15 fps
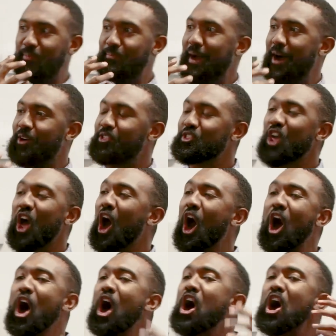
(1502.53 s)
mouth,
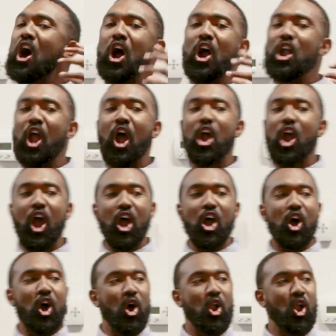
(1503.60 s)
they can't
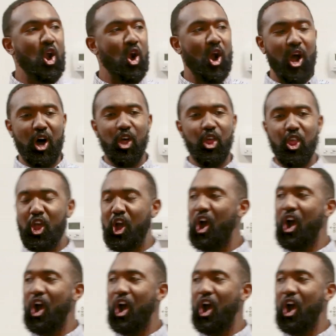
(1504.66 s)
close their mouth.